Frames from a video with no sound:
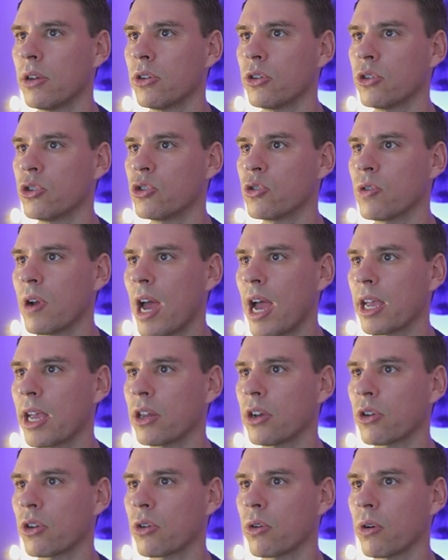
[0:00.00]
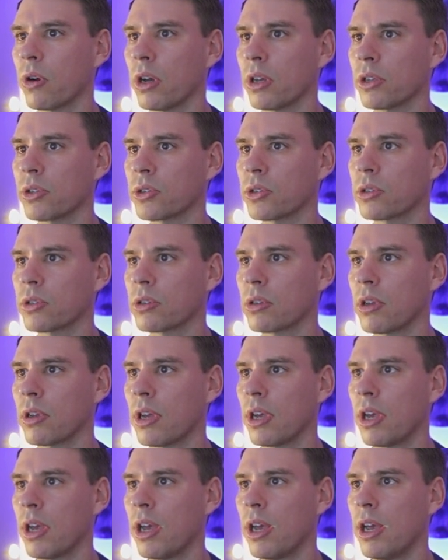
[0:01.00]
drag it across,
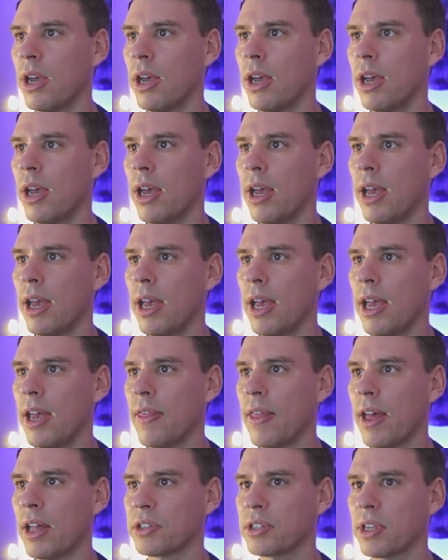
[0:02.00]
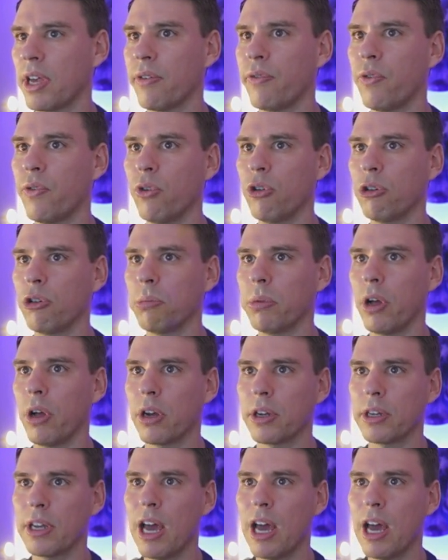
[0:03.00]
and that's our forward block.